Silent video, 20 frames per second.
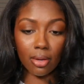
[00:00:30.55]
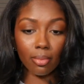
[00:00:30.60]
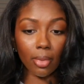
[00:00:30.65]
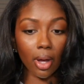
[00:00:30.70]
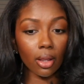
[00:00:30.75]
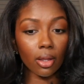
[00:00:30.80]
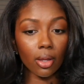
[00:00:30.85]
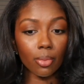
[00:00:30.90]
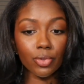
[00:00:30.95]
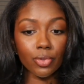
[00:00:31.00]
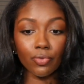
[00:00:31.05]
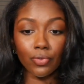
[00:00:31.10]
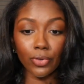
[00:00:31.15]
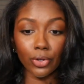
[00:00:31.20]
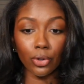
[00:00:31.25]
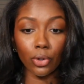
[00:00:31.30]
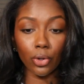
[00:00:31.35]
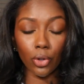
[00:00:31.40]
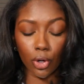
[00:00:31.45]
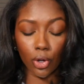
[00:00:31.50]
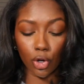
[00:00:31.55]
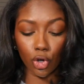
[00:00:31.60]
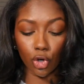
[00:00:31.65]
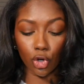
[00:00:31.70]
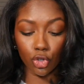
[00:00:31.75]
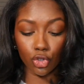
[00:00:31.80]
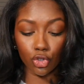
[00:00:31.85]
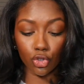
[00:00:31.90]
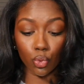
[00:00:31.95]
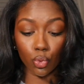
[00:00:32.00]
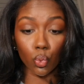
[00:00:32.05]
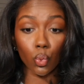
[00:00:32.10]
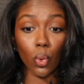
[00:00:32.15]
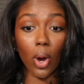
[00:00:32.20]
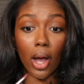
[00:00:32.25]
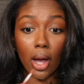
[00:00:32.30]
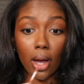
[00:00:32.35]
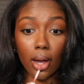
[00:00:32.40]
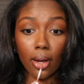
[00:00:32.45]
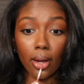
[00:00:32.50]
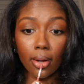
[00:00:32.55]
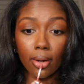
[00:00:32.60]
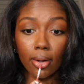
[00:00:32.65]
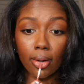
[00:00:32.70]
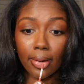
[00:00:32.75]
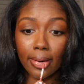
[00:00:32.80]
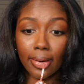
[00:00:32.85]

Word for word: My lips feel dry.